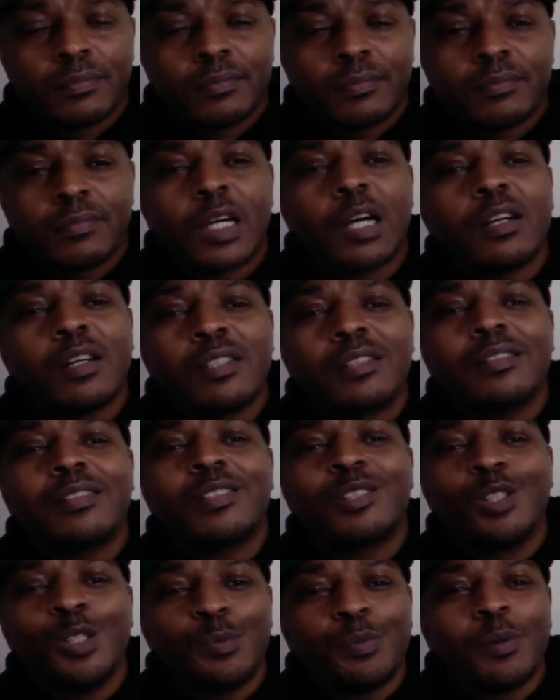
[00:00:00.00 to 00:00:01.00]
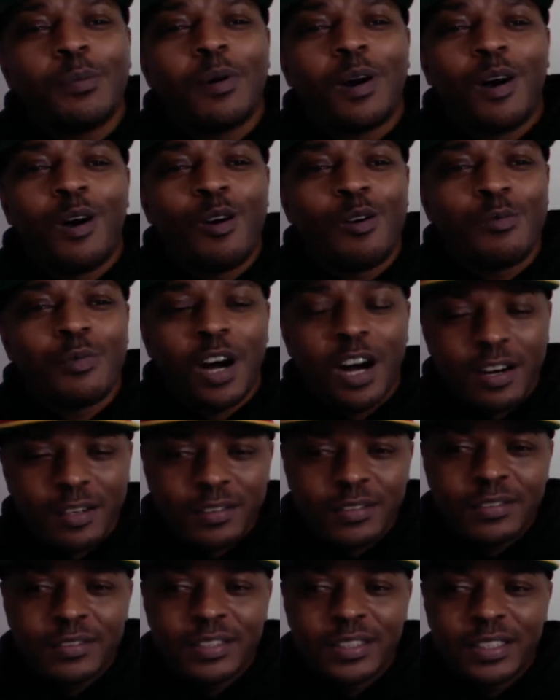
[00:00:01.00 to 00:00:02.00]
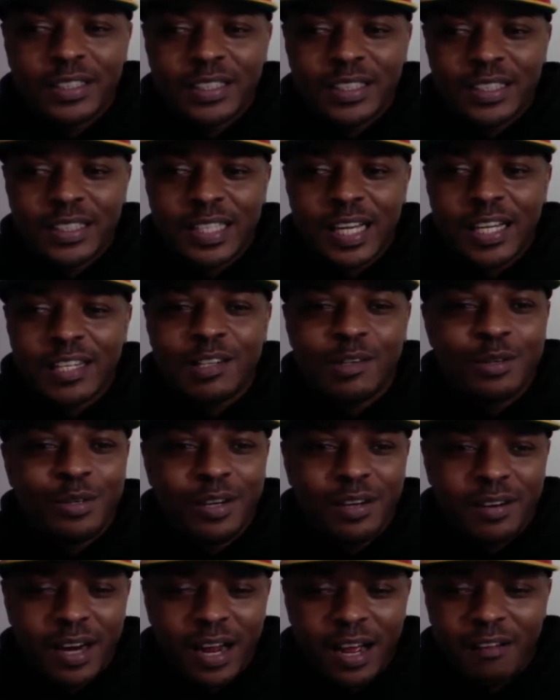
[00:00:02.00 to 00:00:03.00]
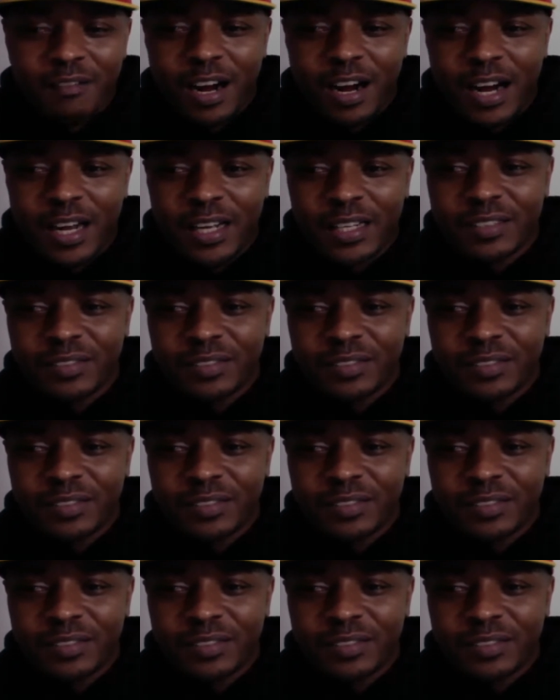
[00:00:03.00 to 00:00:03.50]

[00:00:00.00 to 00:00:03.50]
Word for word: Bro, this the Super Bowl, bro. They do know that, right?